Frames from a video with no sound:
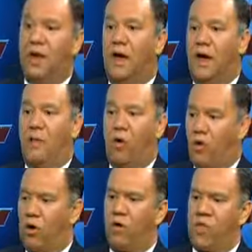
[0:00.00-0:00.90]

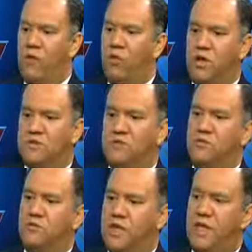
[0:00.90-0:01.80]
Or they want
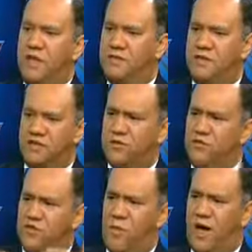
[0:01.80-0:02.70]
to get into this
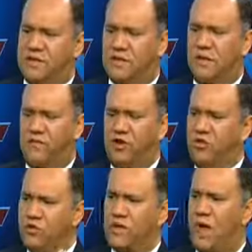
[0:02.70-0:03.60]
new mindset of a
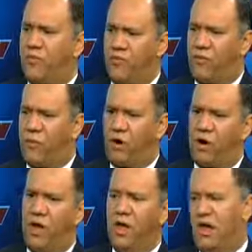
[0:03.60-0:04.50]
new type of war